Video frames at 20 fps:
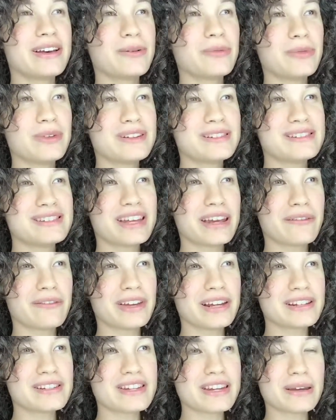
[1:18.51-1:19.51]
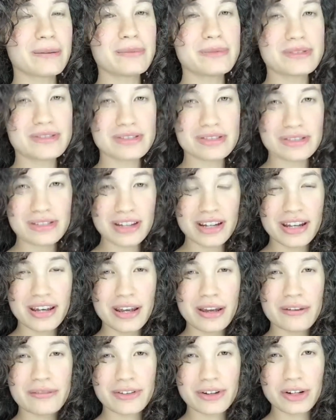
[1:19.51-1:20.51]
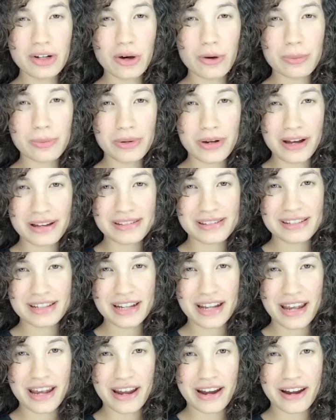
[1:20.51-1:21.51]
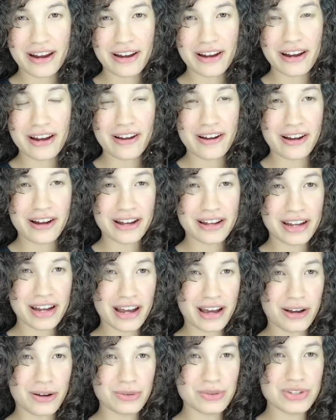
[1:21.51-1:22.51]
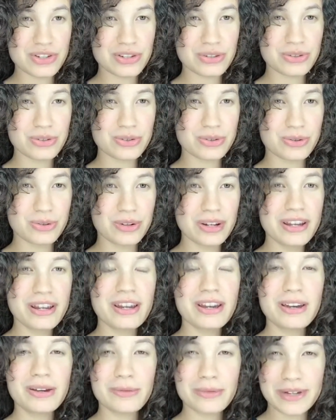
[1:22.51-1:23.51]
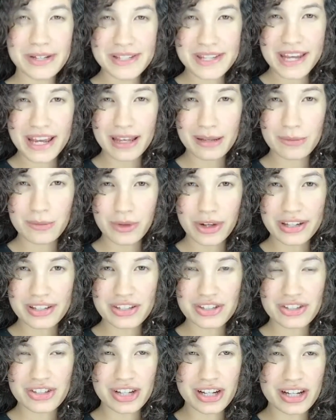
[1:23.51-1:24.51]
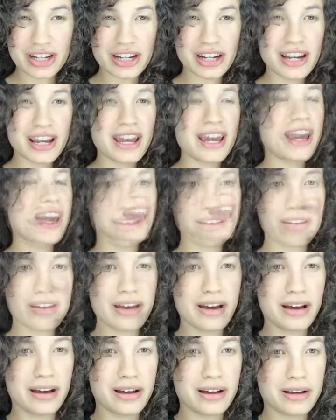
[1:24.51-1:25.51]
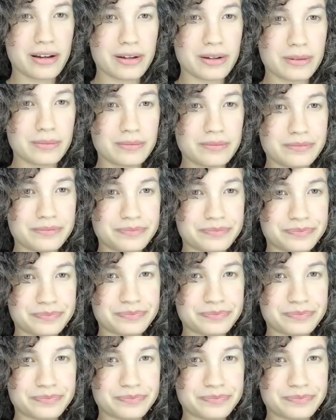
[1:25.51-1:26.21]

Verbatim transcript: was giving tips for low porosity hair on how to retain moisture and um,